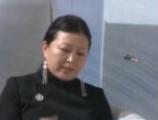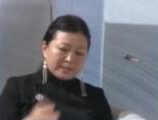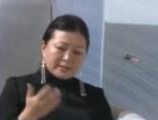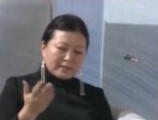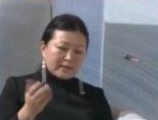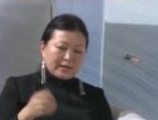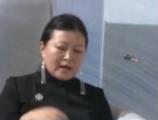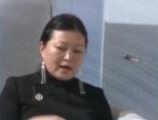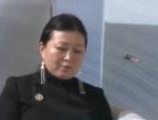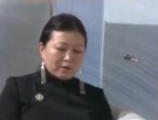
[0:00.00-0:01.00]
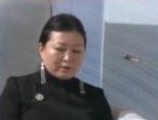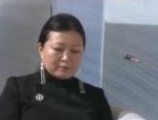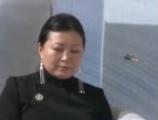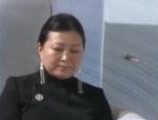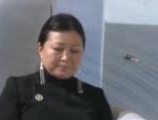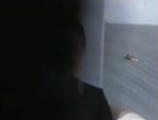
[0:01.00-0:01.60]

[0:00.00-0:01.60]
Basically, our